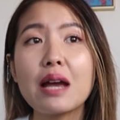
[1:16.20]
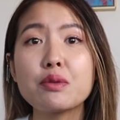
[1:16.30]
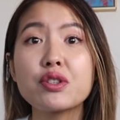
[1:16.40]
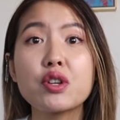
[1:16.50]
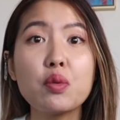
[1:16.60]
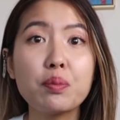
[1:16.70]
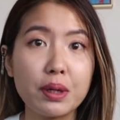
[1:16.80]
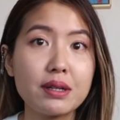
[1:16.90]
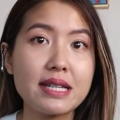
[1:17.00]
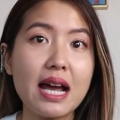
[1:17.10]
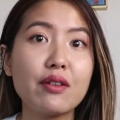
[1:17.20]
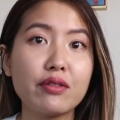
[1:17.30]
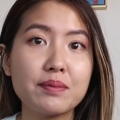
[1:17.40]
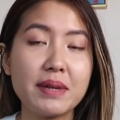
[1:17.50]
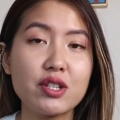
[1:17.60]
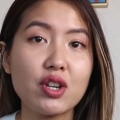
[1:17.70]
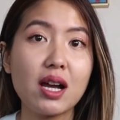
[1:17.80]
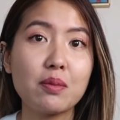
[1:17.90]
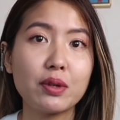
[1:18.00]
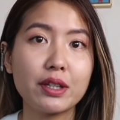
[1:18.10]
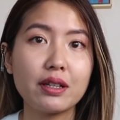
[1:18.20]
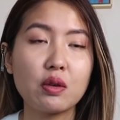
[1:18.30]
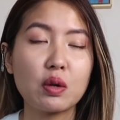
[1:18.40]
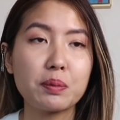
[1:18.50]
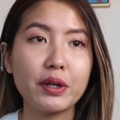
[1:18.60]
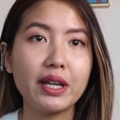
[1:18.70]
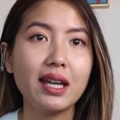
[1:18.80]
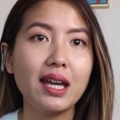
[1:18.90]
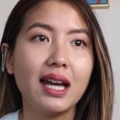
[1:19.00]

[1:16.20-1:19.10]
I was so burnt out from my job working corporate.